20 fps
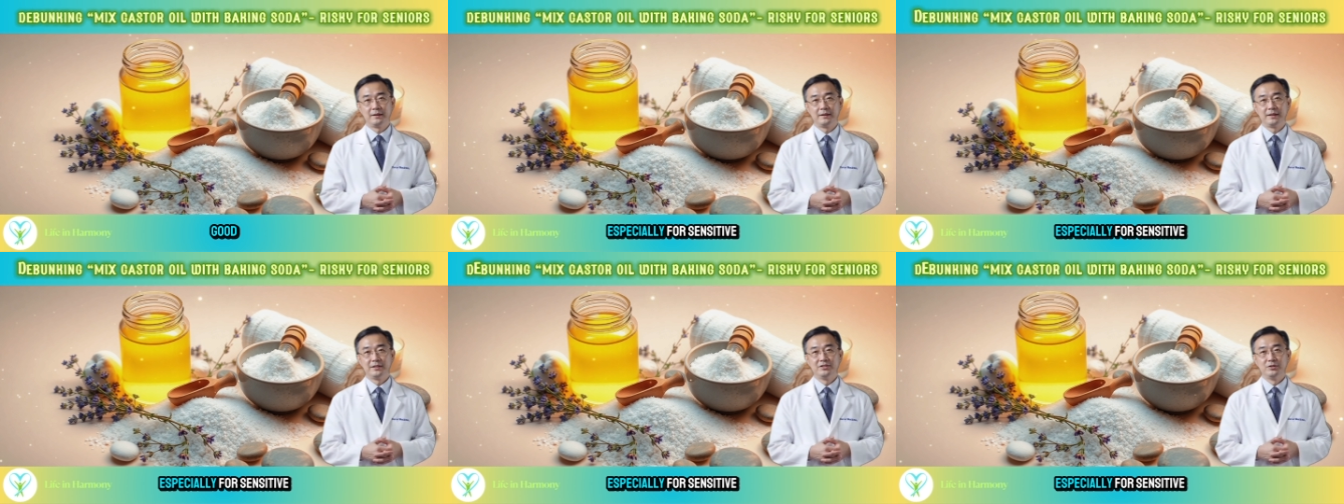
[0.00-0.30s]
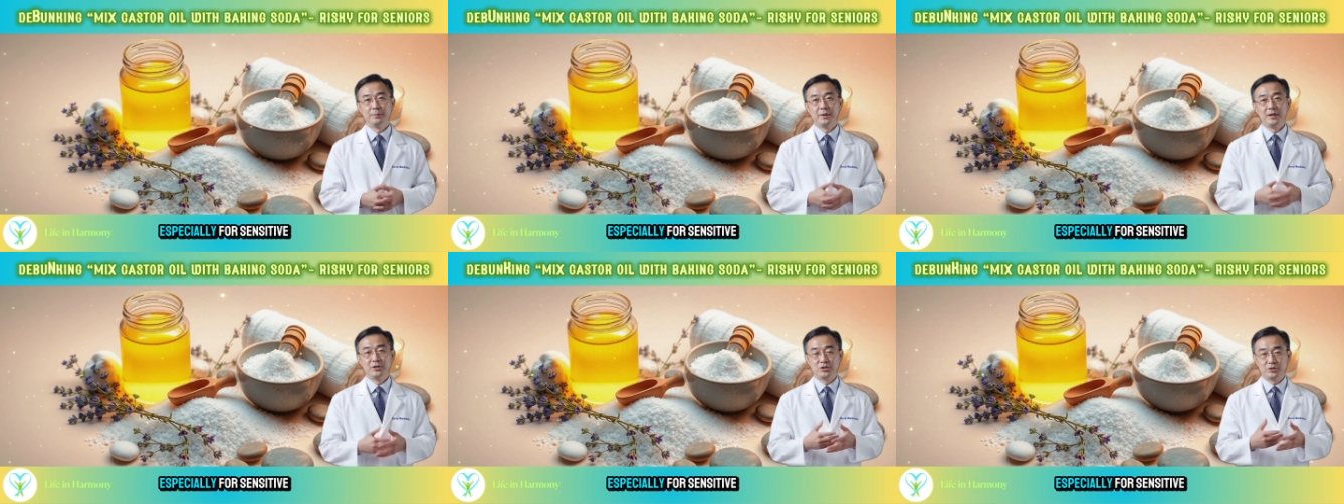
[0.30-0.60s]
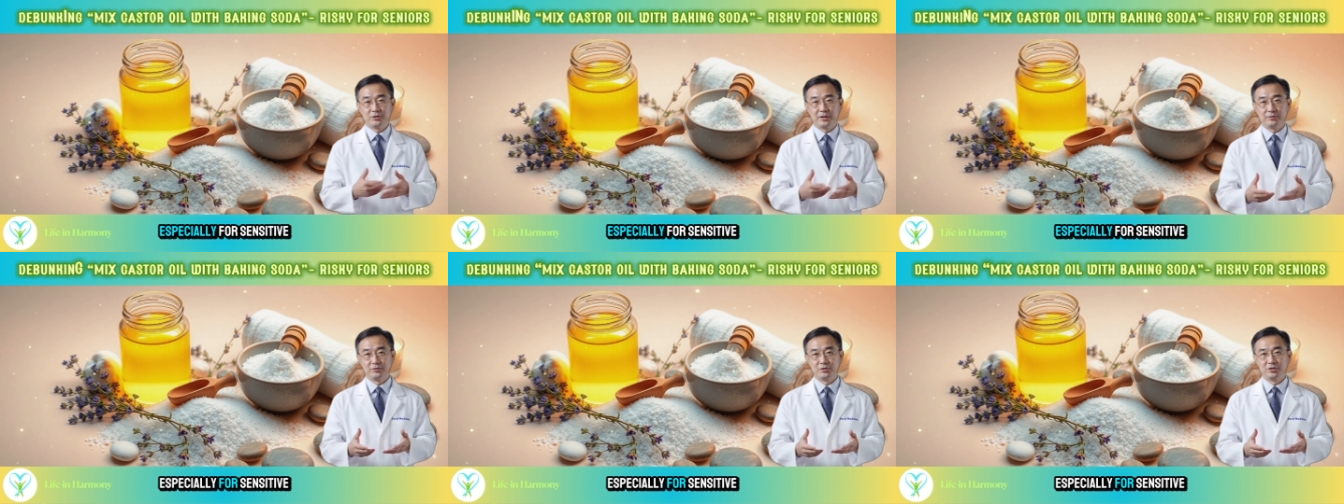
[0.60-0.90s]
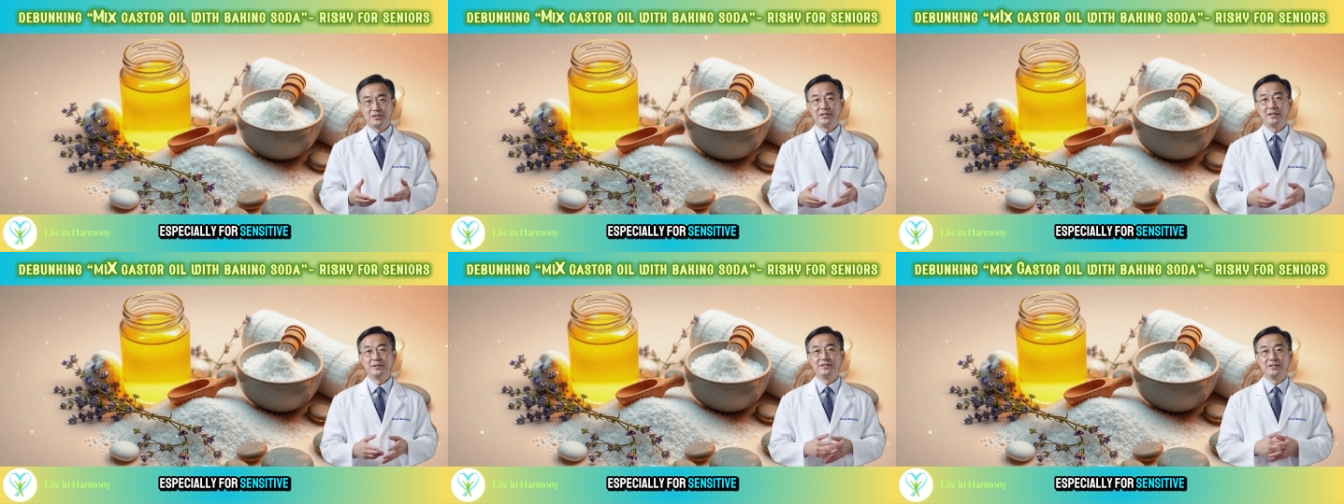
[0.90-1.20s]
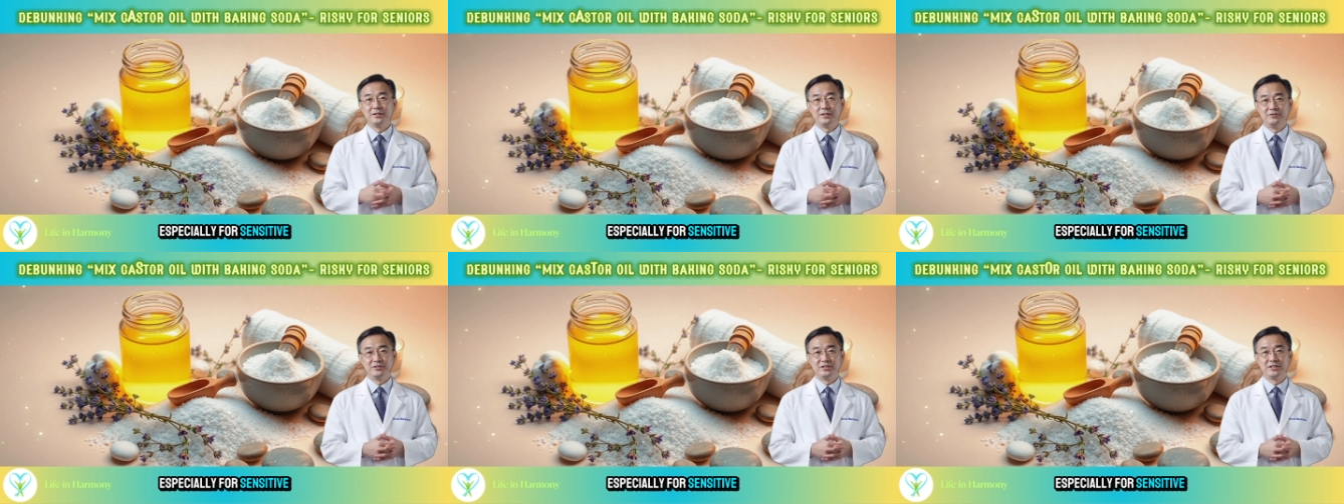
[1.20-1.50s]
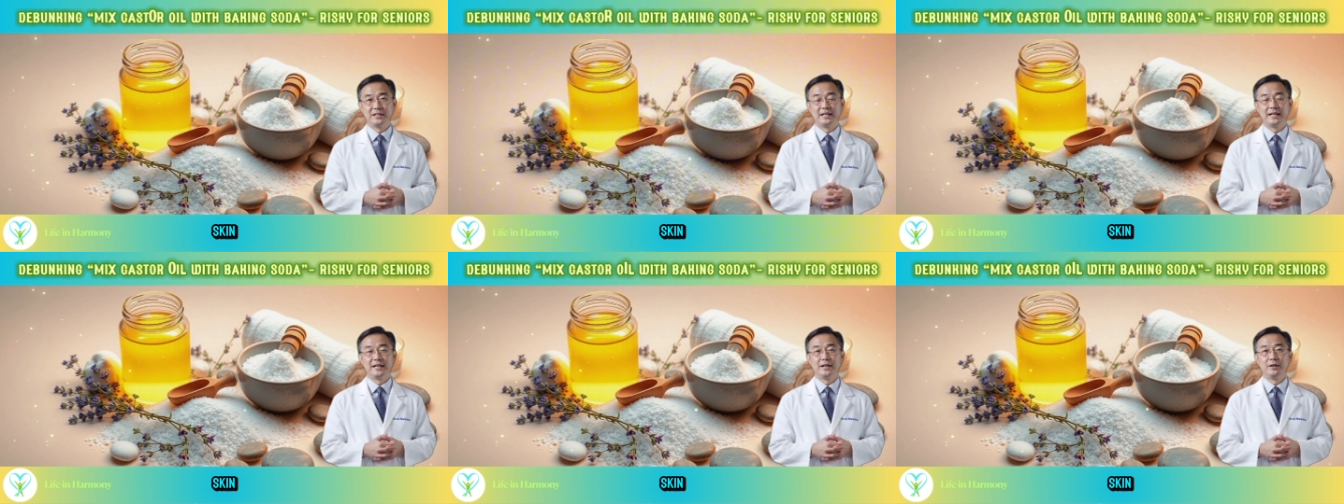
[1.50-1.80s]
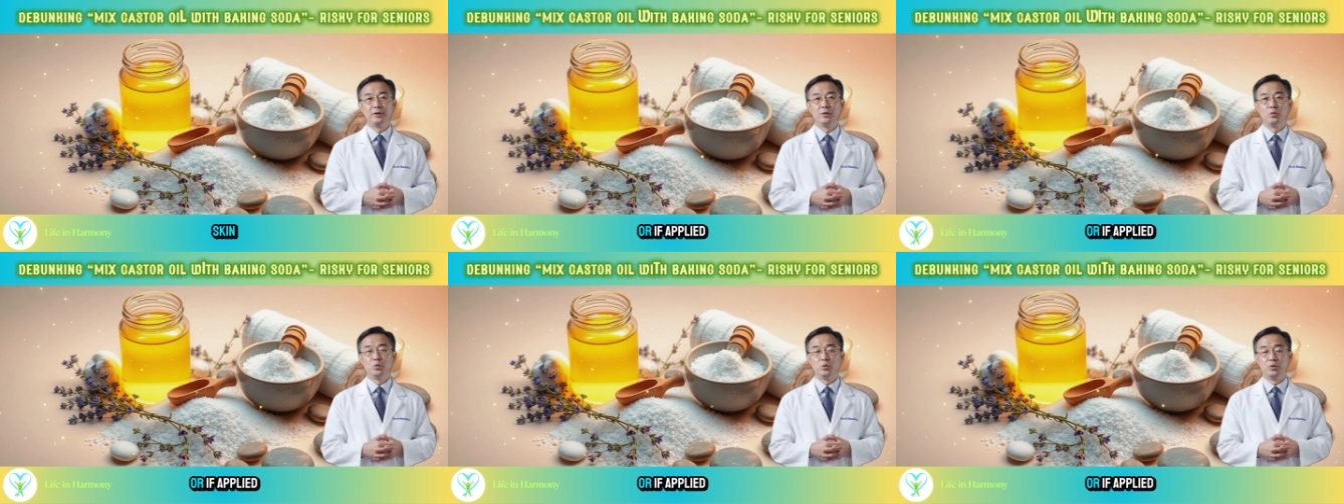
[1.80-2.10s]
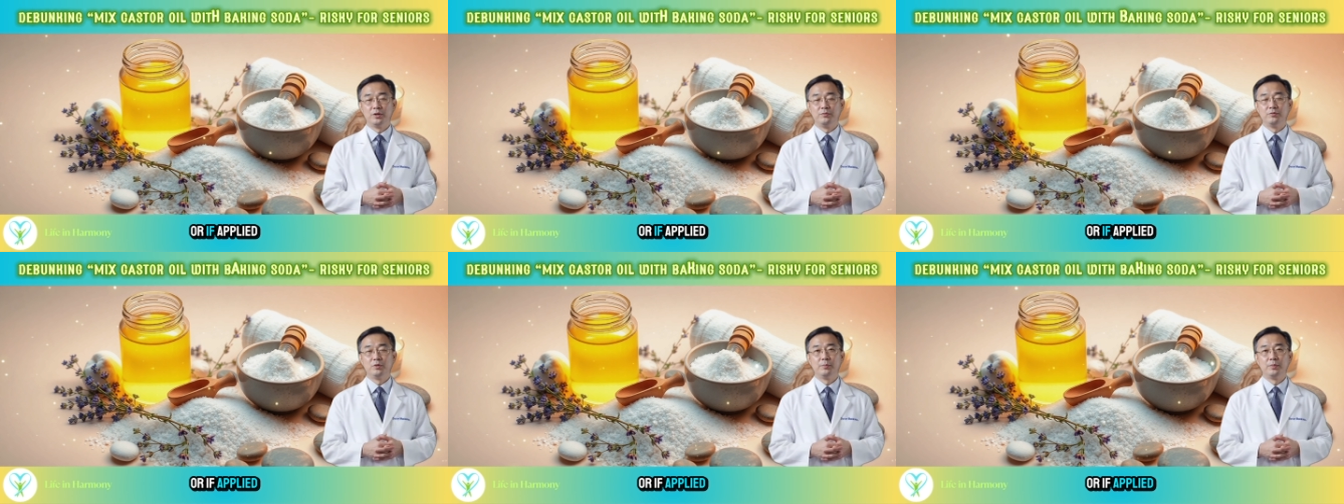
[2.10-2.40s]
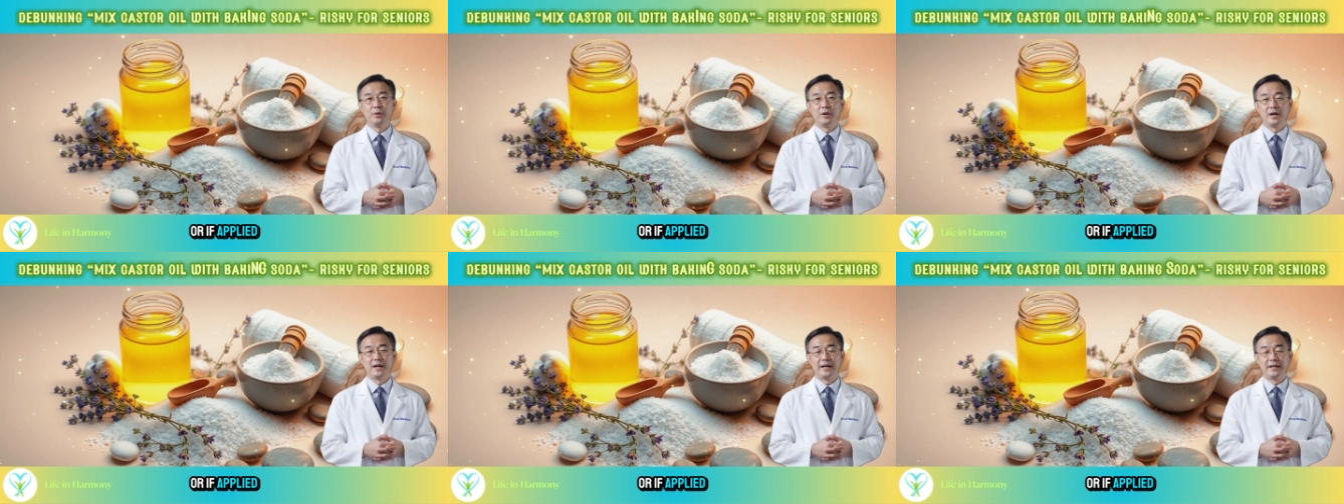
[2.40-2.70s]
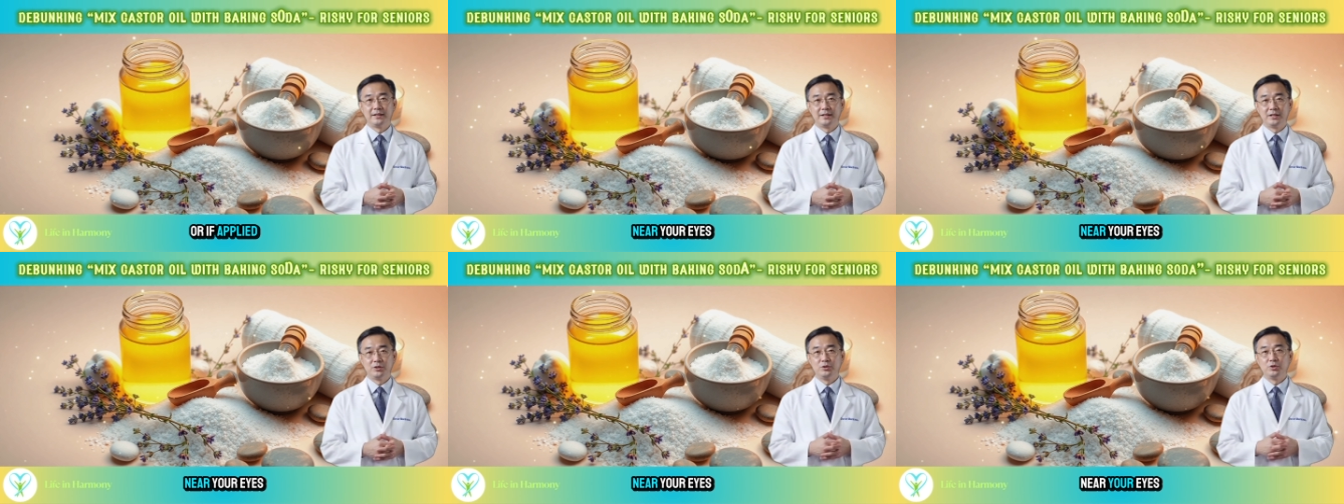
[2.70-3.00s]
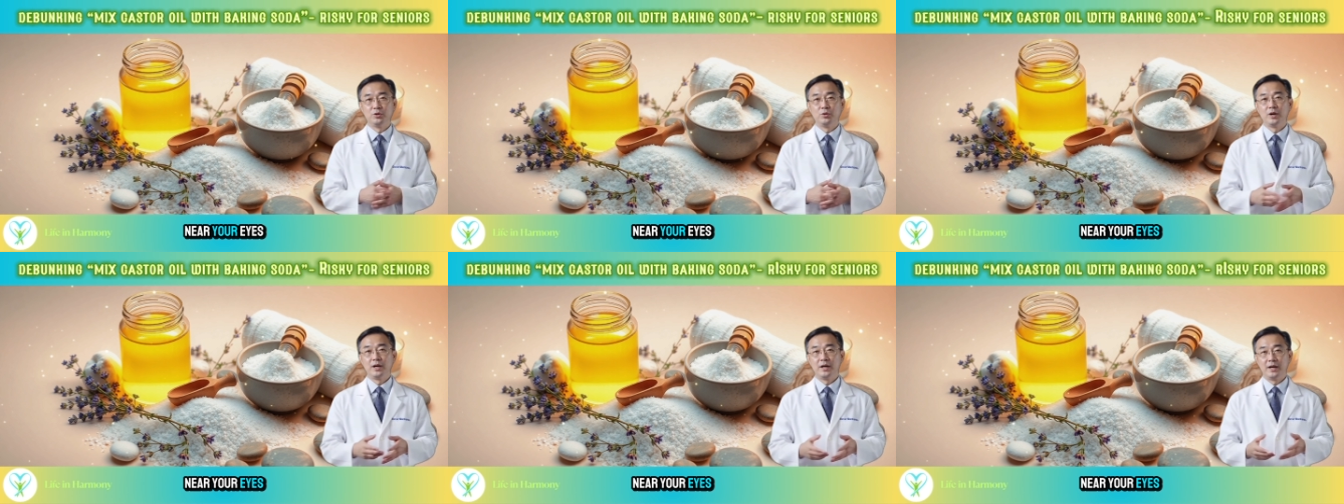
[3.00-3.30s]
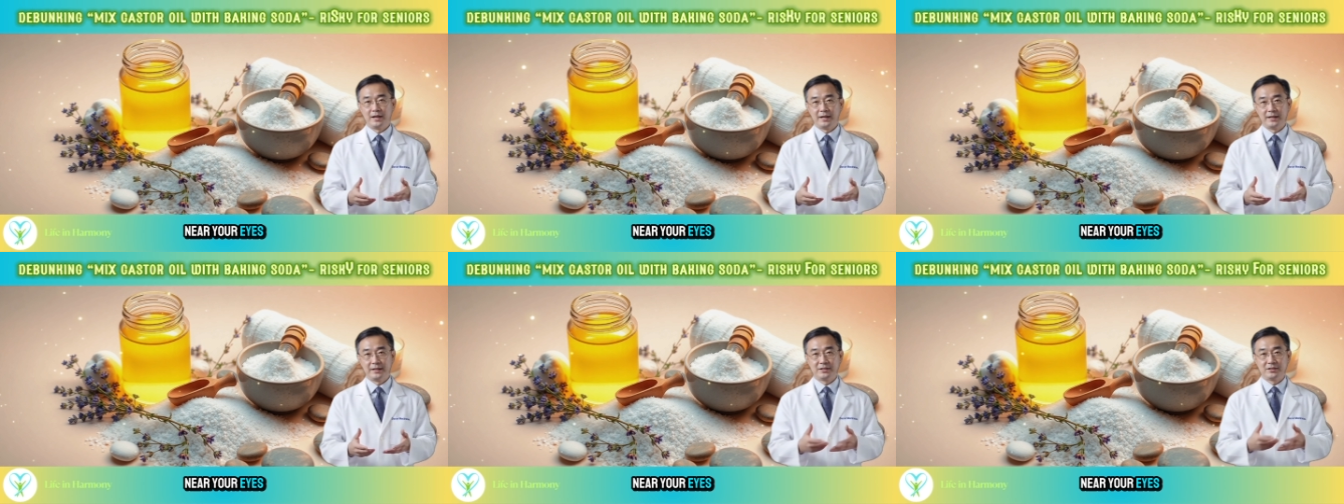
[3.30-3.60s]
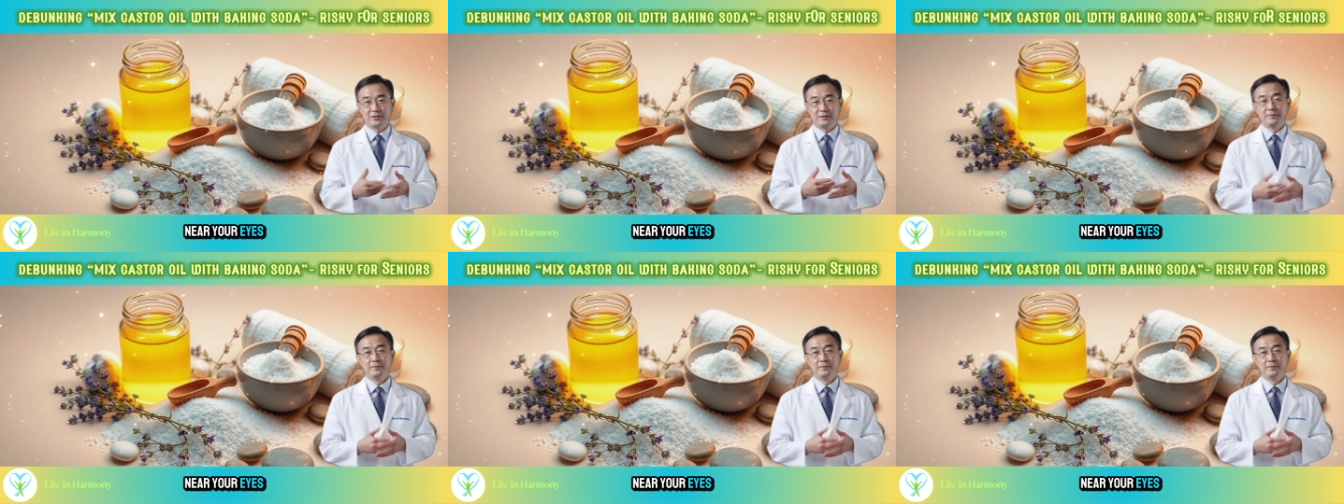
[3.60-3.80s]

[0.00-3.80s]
especially for sensitive skin or if applied near your eyes.